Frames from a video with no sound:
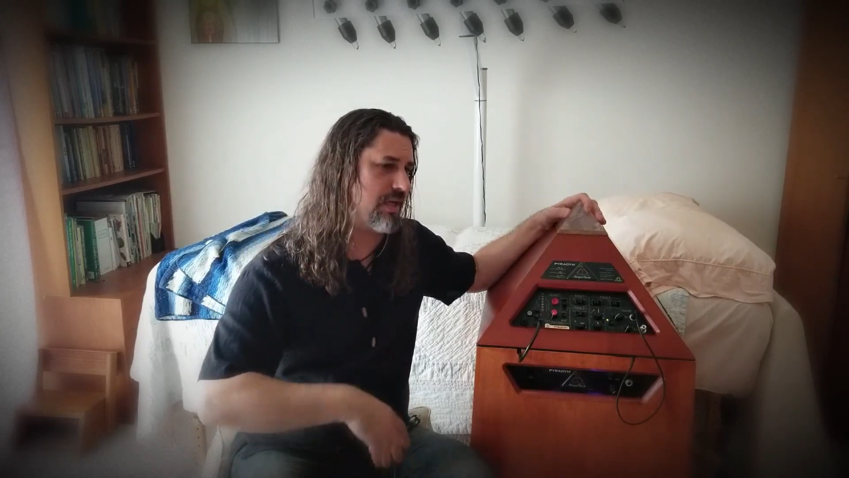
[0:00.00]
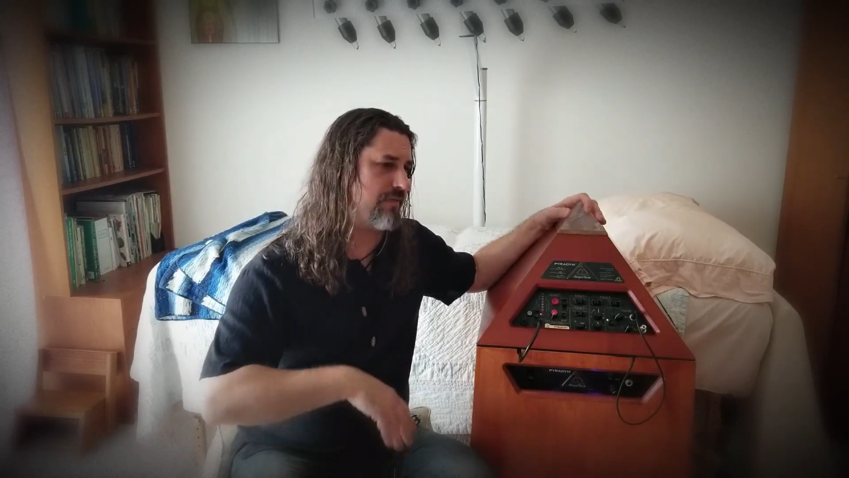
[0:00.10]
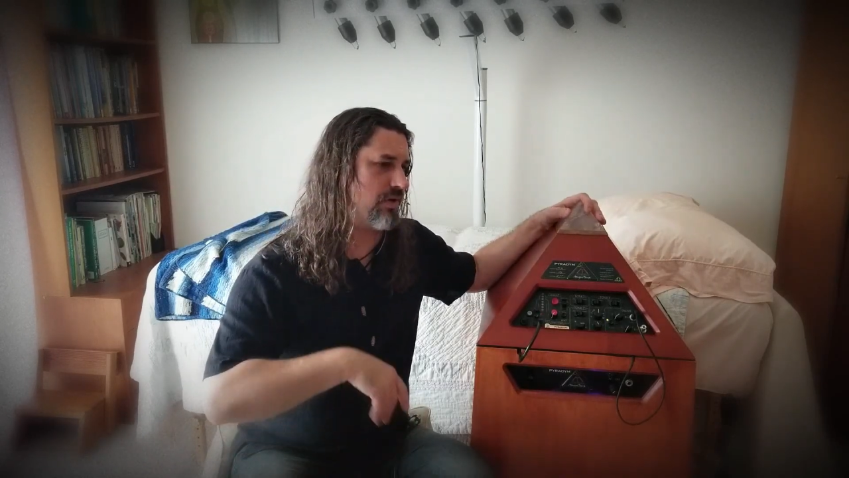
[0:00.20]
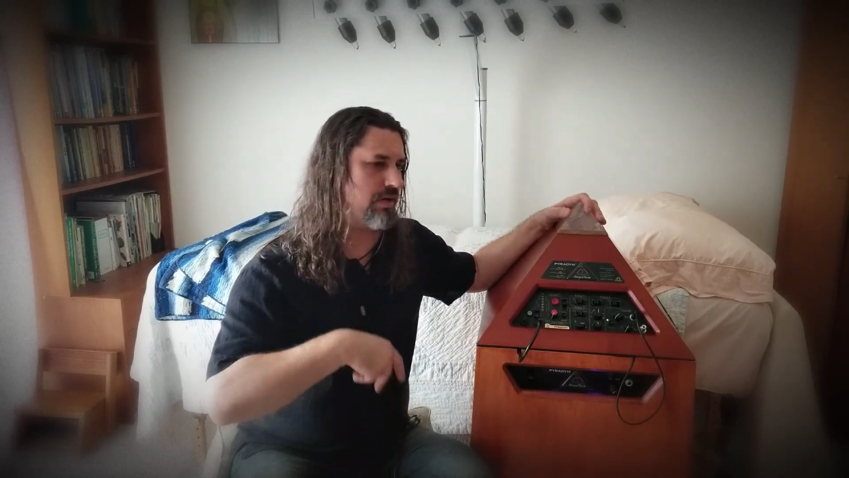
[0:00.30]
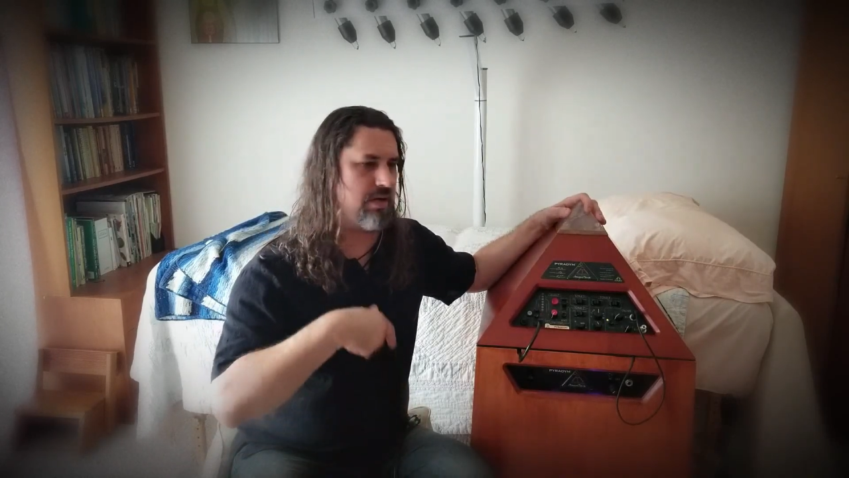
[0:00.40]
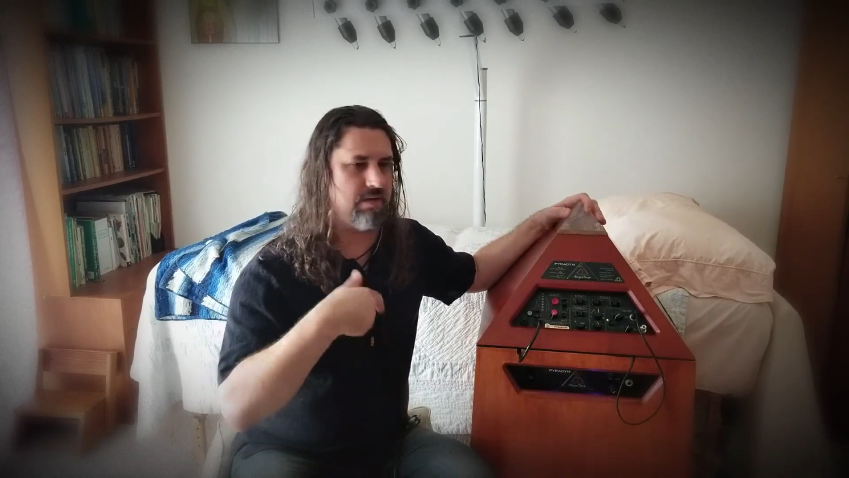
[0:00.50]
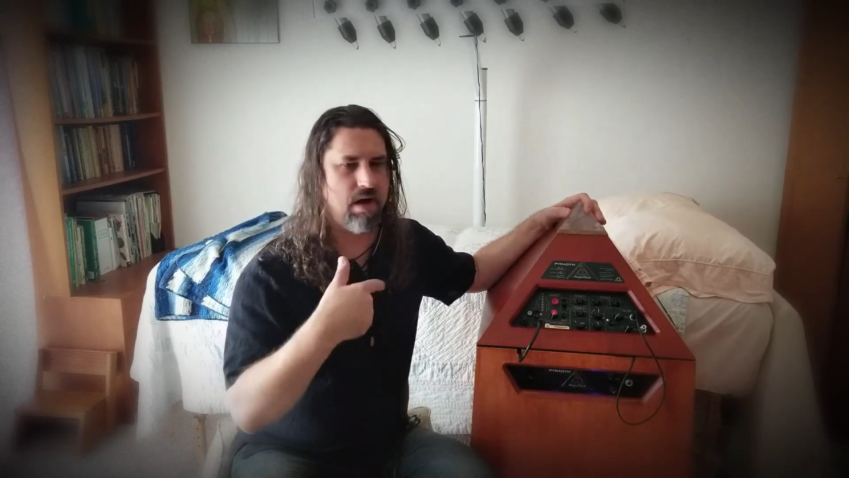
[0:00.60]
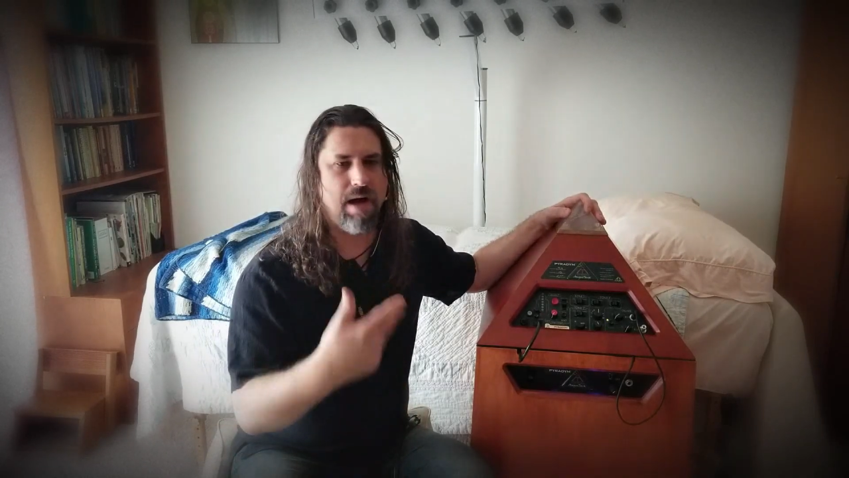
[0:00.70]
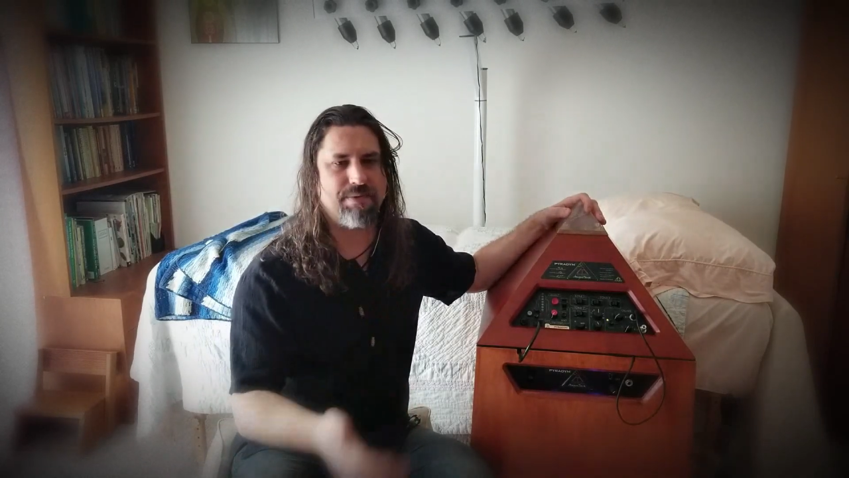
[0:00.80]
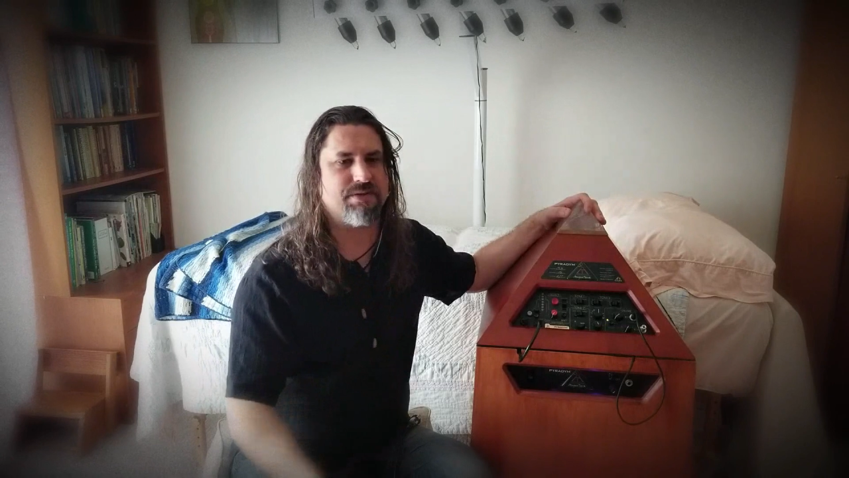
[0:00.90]
if you're on an
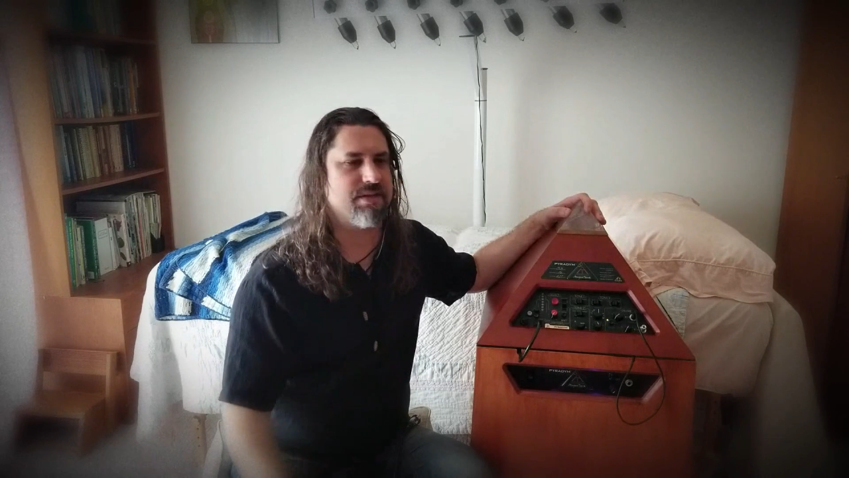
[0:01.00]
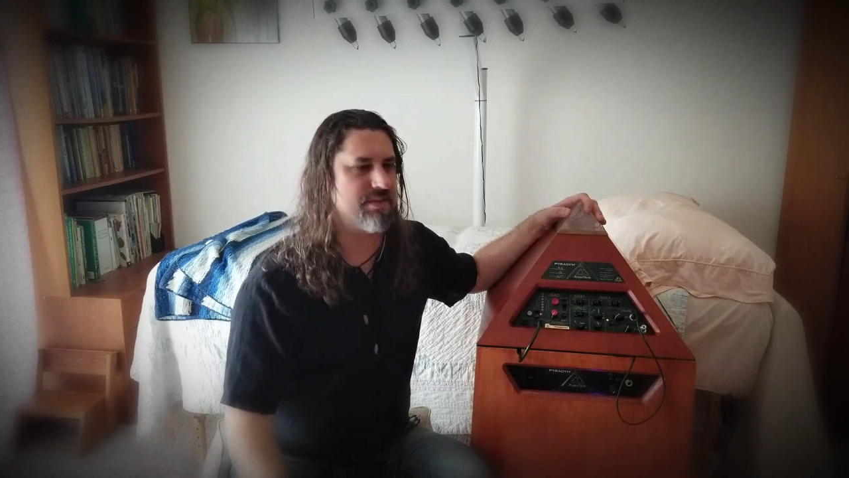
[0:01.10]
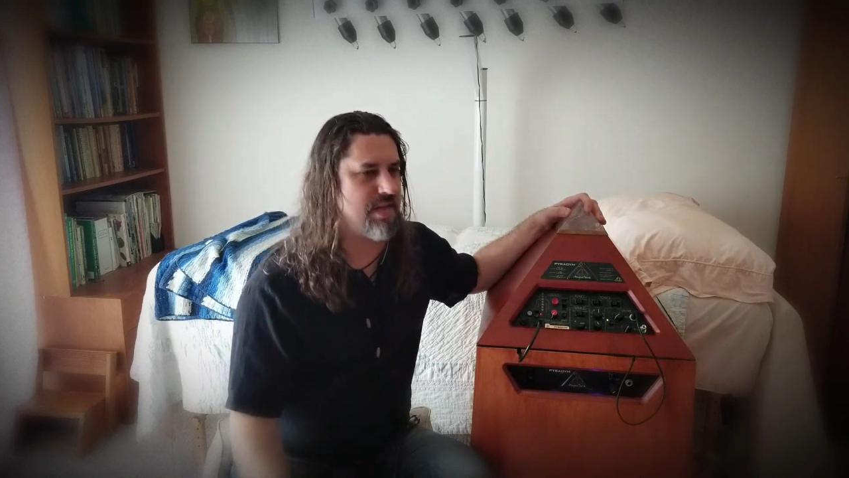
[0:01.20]
opposite